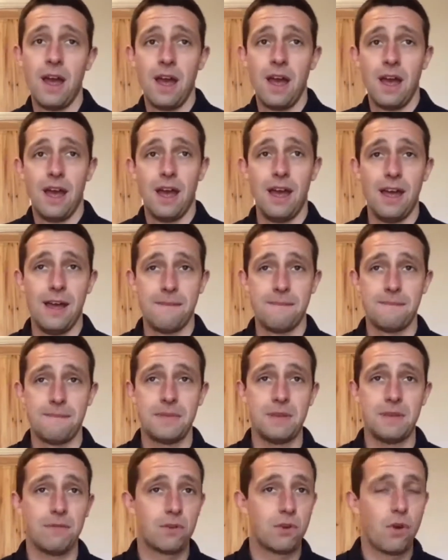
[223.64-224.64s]

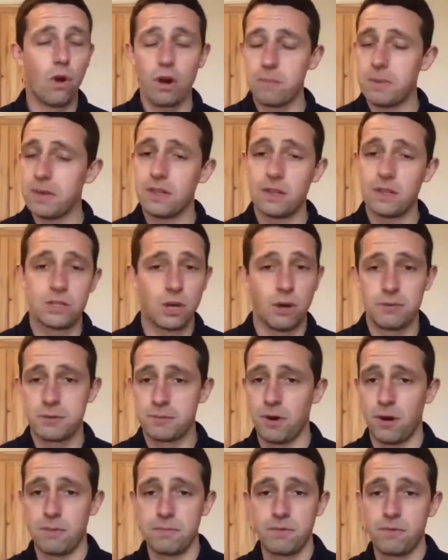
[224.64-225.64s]
Um, you've got to be at the top
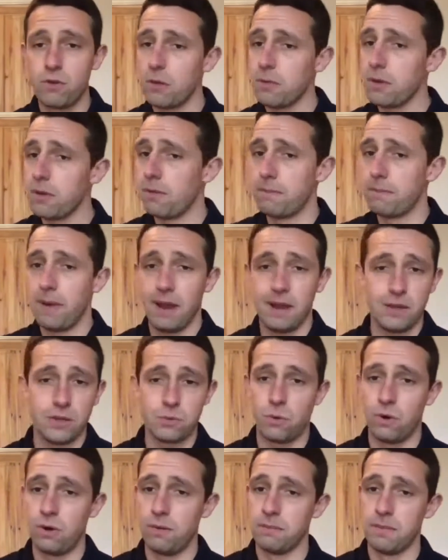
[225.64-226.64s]
spot. You've got to be on
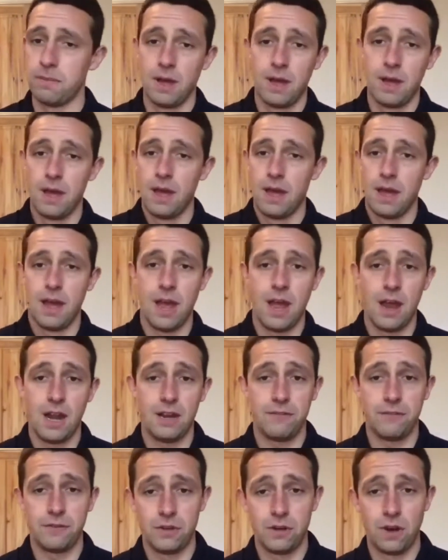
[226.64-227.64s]
page one. Uh,
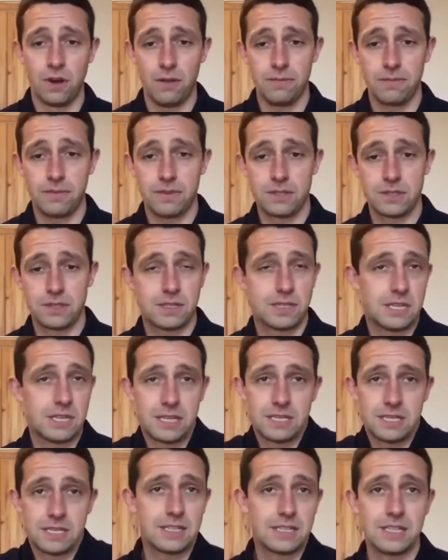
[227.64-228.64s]
and if you're not, there's
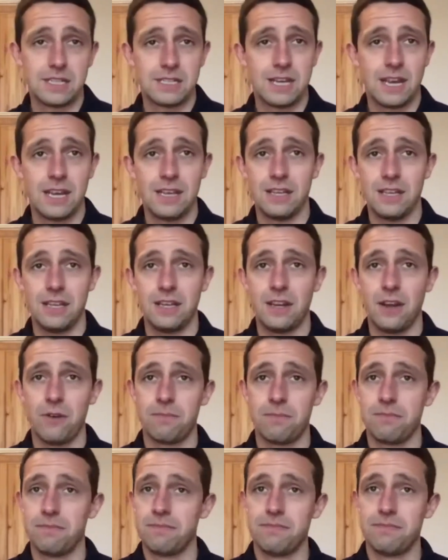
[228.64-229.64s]
statistics to say that you
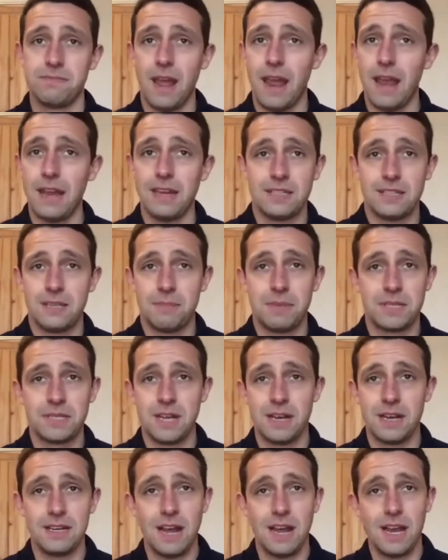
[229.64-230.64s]
know
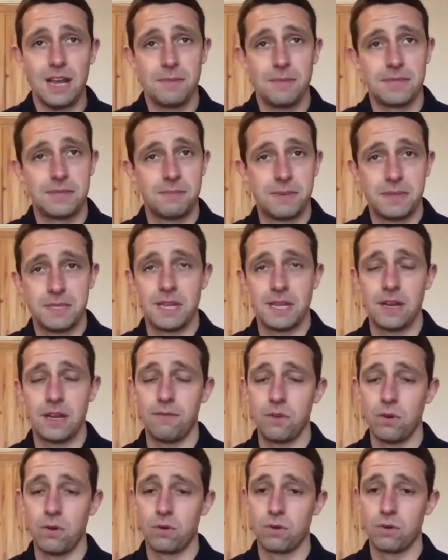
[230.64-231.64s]
80%, 90%
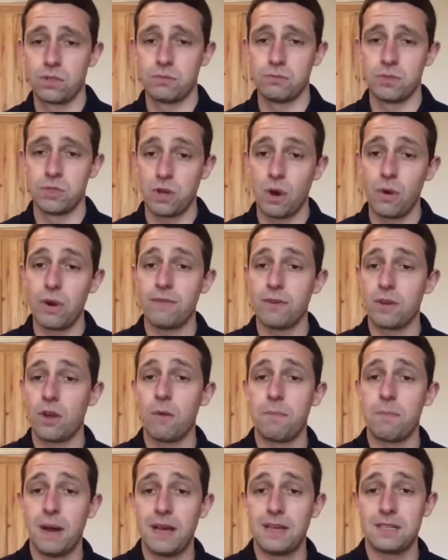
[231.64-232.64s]
of your customers don't even
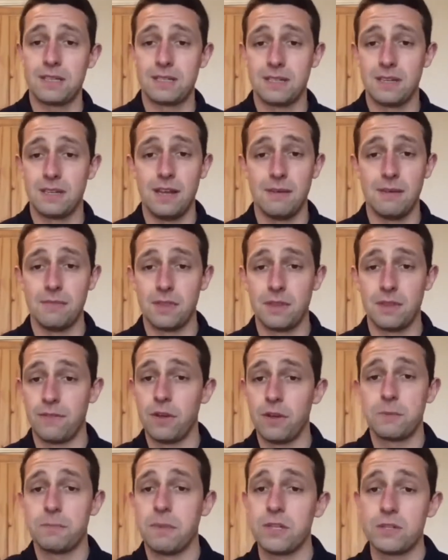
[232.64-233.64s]
go past um, the
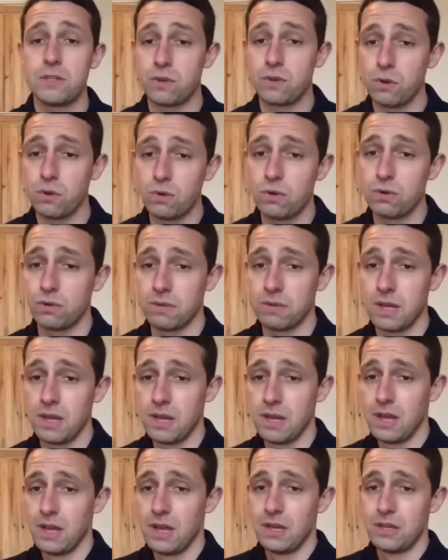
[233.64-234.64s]
first page of Google.
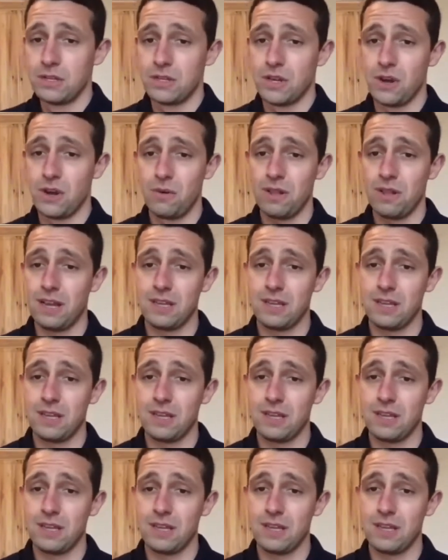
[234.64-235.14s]
Yeah. So, like